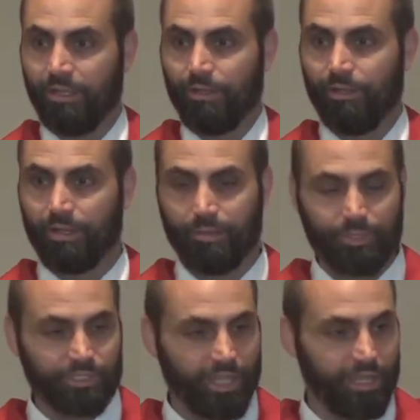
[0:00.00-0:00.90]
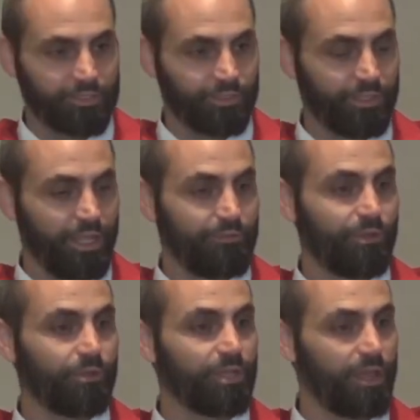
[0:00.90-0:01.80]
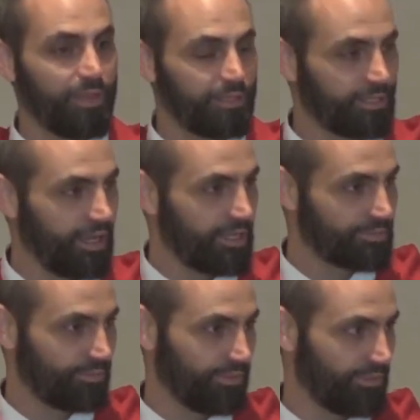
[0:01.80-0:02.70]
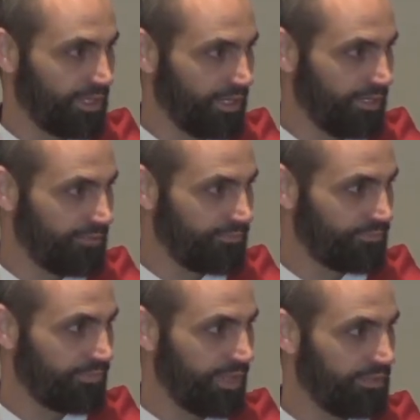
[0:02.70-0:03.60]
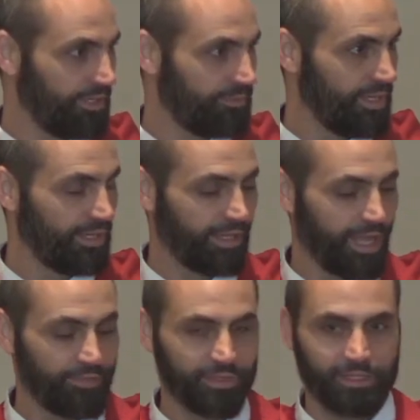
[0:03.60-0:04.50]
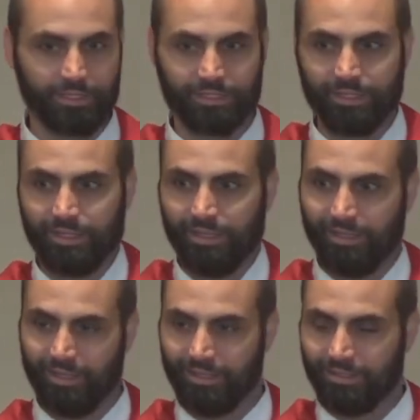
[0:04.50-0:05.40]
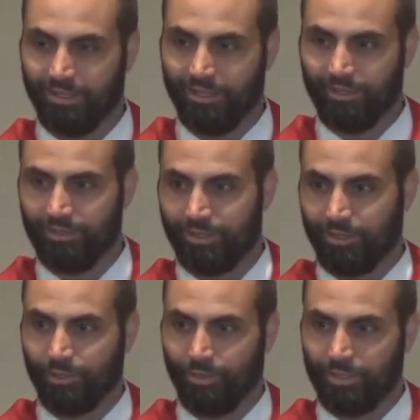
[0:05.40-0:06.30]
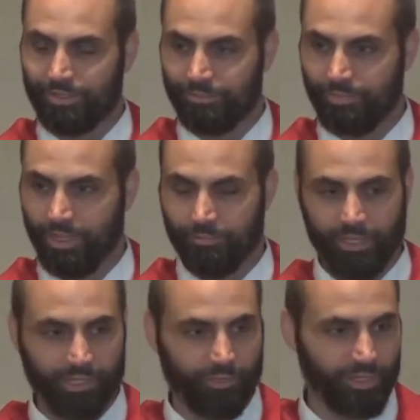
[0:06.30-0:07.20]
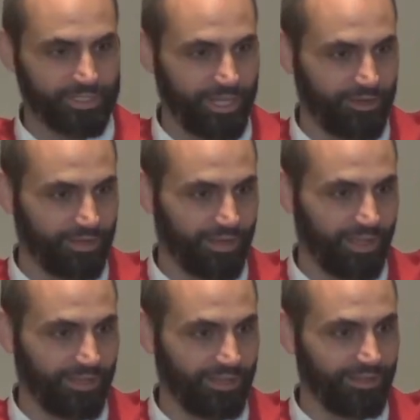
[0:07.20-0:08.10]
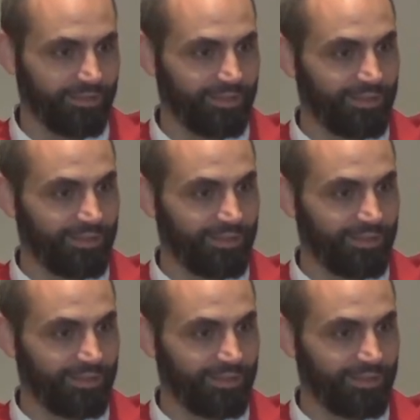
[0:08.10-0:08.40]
You know, give them a chance, Lord. They haven't heard the authentic gospel, you know. They think being a Catholic is, is you know, going to play bingo on Saturday night, you know.